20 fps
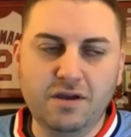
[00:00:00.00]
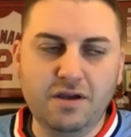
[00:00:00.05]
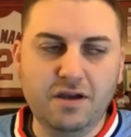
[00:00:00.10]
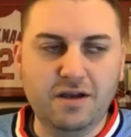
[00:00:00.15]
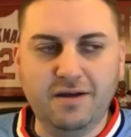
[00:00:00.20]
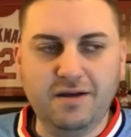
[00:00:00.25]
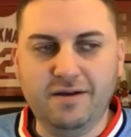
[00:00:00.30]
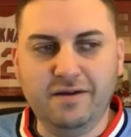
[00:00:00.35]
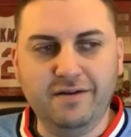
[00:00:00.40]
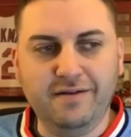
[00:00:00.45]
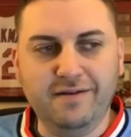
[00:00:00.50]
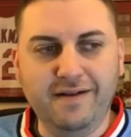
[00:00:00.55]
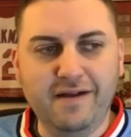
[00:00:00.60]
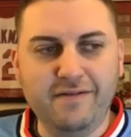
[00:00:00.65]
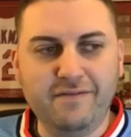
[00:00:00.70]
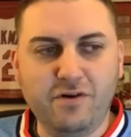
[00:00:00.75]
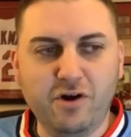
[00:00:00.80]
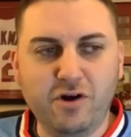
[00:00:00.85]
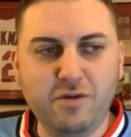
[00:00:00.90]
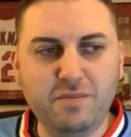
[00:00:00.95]

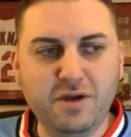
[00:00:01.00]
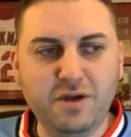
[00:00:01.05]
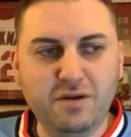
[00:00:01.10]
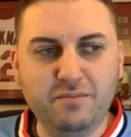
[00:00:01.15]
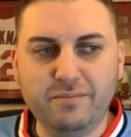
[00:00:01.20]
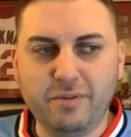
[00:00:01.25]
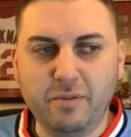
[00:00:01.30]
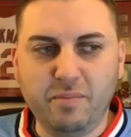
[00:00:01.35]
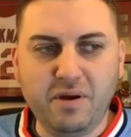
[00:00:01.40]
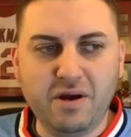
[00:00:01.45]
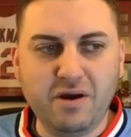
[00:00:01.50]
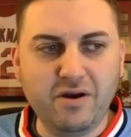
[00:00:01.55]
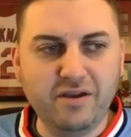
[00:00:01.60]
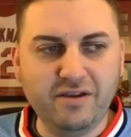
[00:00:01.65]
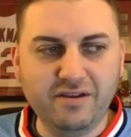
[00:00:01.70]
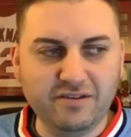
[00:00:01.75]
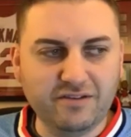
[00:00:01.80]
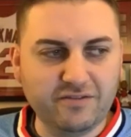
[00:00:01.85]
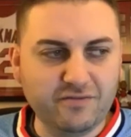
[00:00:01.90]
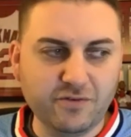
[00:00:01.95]
I've already been
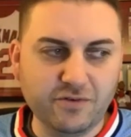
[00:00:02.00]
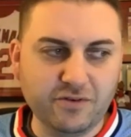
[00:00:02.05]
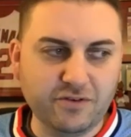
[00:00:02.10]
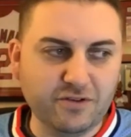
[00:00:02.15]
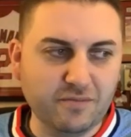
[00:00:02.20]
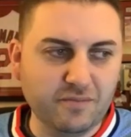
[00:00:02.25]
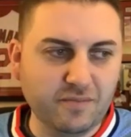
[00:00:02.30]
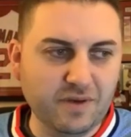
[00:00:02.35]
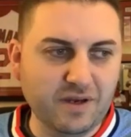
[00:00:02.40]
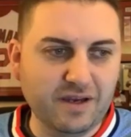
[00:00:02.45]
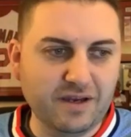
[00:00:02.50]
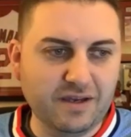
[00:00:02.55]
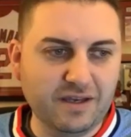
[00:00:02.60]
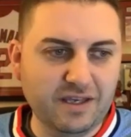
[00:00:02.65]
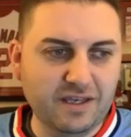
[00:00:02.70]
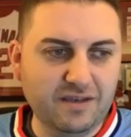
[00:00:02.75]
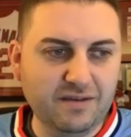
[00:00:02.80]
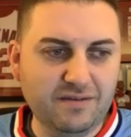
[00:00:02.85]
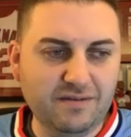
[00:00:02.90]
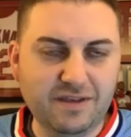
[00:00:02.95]
preparing this for
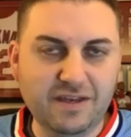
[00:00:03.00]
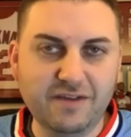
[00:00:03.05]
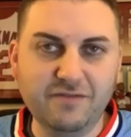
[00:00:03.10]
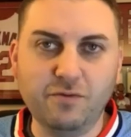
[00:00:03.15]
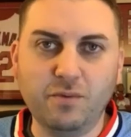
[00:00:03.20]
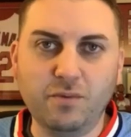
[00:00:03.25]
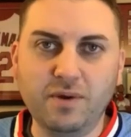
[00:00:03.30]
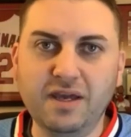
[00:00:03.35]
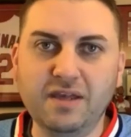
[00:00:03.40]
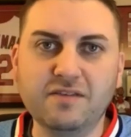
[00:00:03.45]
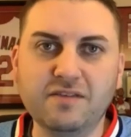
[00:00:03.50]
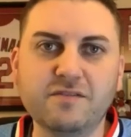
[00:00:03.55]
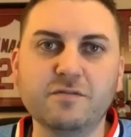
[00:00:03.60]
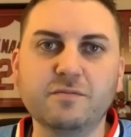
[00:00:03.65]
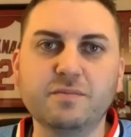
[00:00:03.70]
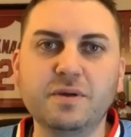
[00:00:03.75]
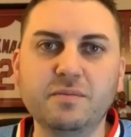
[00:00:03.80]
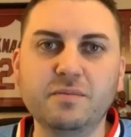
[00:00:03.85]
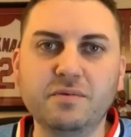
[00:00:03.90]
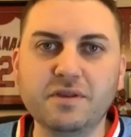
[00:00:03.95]
some giveaways for
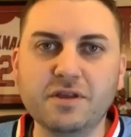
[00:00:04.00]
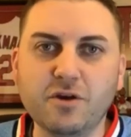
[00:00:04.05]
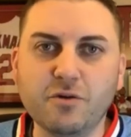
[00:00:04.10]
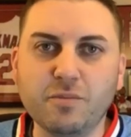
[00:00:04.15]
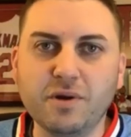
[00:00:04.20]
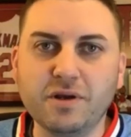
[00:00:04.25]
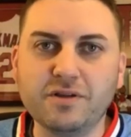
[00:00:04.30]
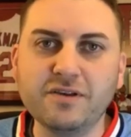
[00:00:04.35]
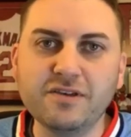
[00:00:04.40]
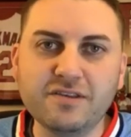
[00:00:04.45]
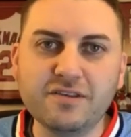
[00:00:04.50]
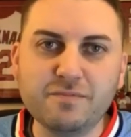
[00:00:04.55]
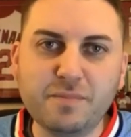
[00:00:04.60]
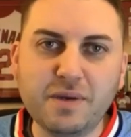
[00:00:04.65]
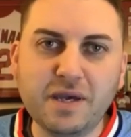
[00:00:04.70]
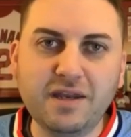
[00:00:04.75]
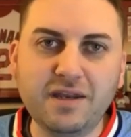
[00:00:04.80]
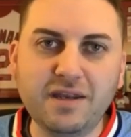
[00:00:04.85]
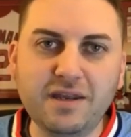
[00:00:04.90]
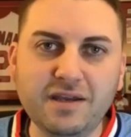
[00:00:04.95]
people that are
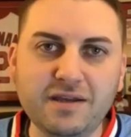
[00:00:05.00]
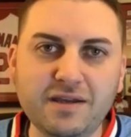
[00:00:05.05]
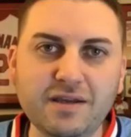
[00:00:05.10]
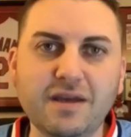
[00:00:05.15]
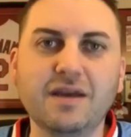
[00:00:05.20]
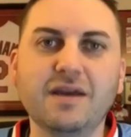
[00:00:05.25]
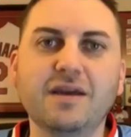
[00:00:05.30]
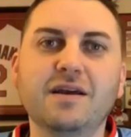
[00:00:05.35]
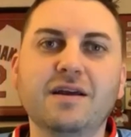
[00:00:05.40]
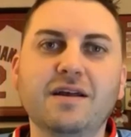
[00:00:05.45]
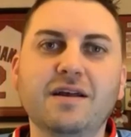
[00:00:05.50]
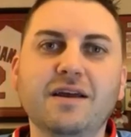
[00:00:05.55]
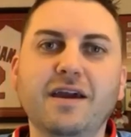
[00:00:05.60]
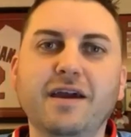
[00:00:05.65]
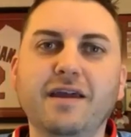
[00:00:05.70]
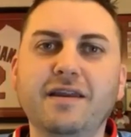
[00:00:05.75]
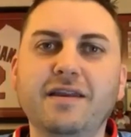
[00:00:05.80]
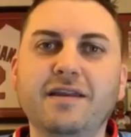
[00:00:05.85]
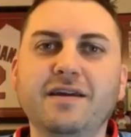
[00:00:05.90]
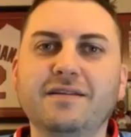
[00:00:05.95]
participating
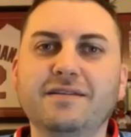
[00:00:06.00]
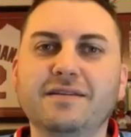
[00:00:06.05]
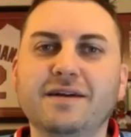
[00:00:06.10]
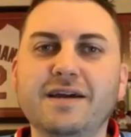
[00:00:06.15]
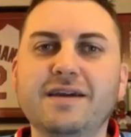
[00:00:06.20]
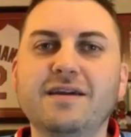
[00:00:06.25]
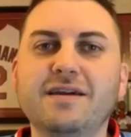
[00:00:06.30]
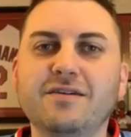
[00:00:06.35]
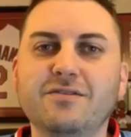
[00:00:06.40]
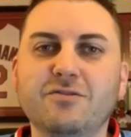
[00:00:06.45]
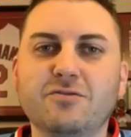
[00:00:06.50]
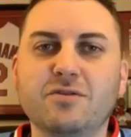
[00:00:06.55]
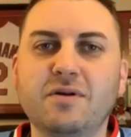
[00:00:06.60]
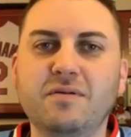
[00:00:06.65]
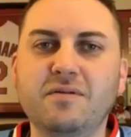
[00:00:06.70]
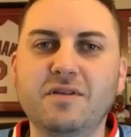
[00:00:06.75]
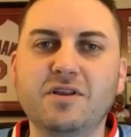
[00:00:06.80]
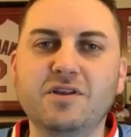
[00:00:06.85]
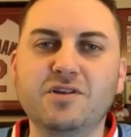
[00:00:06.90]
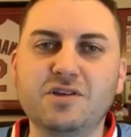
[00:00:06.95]
and liking and
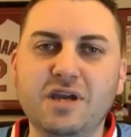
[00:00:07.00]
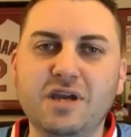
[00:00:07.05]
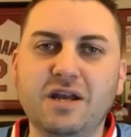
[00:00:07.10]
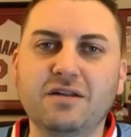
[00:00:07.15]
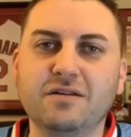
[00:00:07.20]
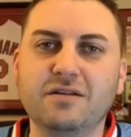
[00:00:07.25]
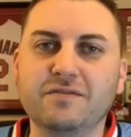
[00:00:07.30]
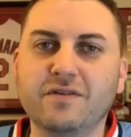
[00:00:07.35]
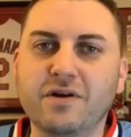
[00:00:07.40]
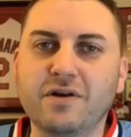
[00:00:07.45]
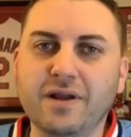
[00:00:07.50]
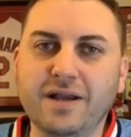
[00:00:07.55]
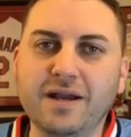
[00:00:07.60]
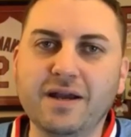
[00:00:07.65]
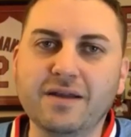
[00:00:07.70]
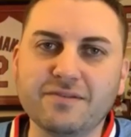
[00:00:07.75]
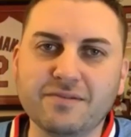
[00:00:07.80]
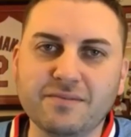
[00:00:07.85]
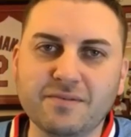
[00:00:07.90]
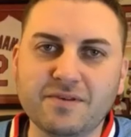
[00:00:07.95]
spreading the channel. I've already
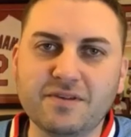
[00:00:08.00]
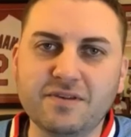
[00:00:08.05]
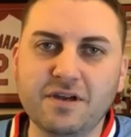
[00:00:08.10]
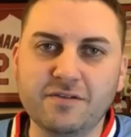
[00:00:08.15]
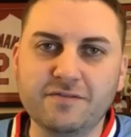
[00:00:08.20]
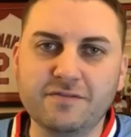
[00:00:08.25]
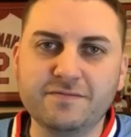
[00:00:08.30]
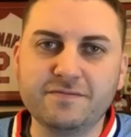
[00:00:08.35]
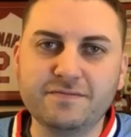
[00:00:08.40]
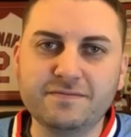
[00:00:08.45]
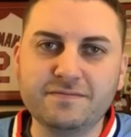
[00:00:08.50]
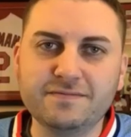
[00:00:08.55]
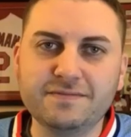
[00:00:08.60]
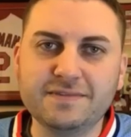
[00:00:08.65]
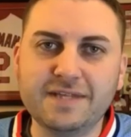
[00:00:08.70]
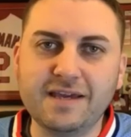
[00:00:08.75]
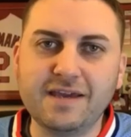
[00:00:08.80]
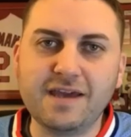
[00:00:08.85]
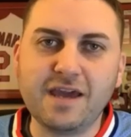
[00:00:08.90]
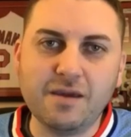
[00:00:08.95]
got some stuff
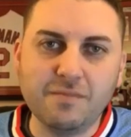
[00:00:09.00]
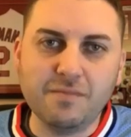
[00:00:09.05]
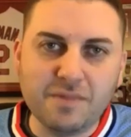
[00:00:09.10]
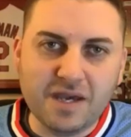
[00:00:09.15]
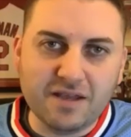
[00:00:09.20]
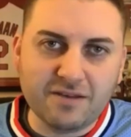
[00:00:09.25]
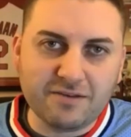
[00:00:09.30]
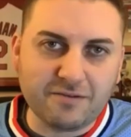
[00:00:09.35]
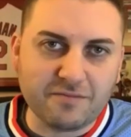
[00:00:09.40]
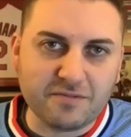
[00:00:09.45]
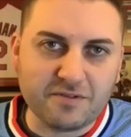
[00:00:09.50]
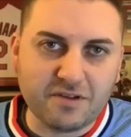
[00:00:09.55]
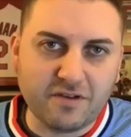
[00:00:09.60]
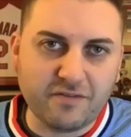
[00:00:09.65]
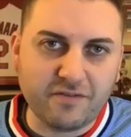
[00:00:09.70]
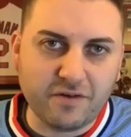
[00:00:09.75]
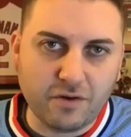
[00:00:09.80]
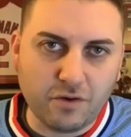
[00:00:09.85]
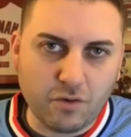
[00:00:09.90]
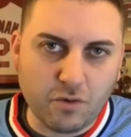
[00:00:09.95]
that came in, some
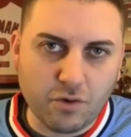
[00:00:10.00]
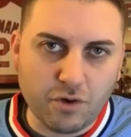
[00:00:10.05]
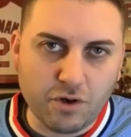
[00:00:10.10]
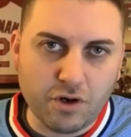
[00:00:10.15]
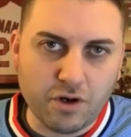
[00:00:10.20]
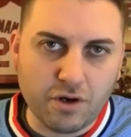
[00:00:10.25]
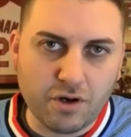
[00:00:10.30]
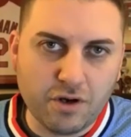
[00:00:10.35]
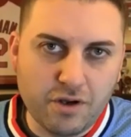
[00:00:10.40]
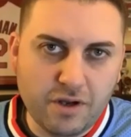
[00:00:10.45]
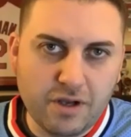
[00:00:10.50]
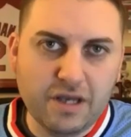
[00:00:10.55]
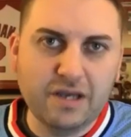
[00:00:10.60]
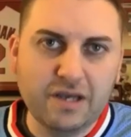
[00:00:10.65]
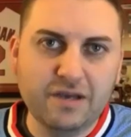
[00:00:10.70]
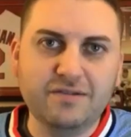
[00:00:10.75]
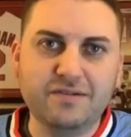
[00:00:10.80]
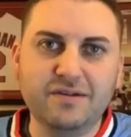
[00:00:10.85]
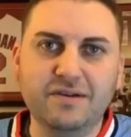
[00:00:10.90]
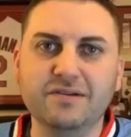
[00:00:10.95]
stuff on order.
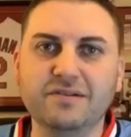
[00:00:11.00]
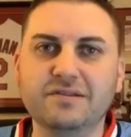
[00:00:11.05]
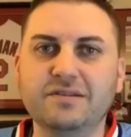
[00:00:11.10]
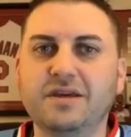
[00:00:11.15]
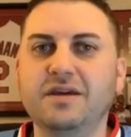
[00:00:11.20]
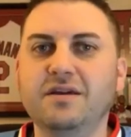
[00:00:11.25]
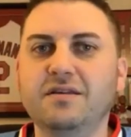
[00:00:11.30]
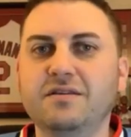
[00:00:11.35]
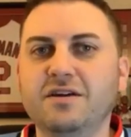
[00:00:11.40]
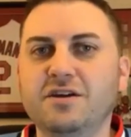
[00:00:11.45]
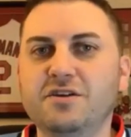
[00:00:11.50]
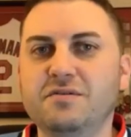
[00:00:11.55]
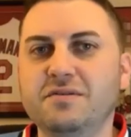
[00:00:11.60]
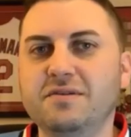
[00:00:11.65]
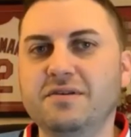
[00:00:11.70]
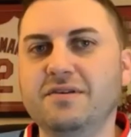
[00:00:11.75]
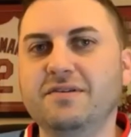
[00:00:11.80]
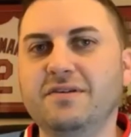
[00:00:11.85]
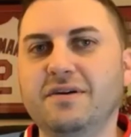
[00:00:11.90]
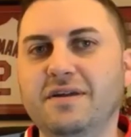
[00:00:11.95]
So stay in touch
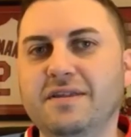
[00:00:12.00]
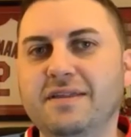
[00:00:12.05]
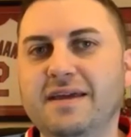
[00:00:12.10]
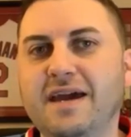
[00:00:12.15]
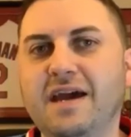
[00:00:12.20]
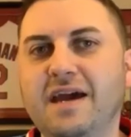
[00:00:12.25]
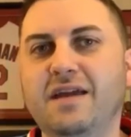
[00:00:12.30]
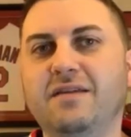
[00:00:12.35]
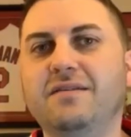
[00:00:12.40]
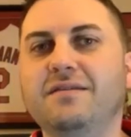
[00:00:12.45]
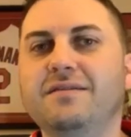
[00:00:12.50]
with us on that.